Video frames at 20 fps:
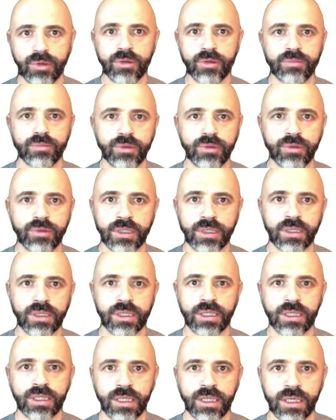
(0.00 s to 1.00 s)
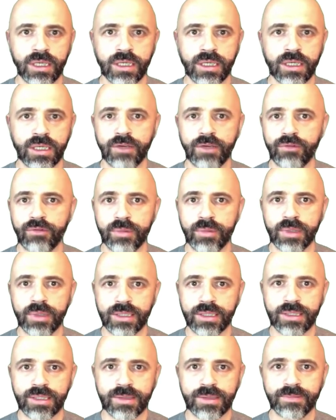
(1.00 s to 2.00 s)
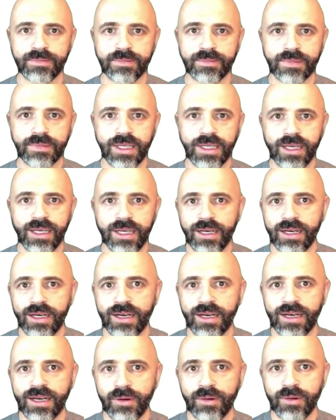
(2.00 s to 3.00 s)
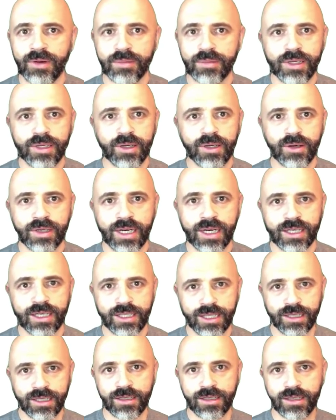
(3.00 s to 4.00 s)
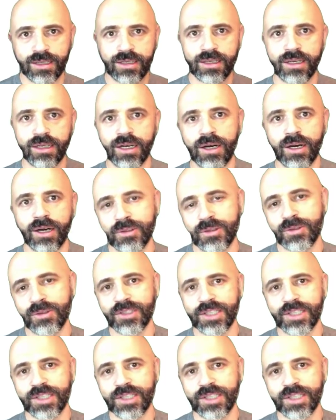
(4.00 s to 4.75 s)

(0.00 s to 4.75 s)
computer, in a few minutes. I will link below an article how to do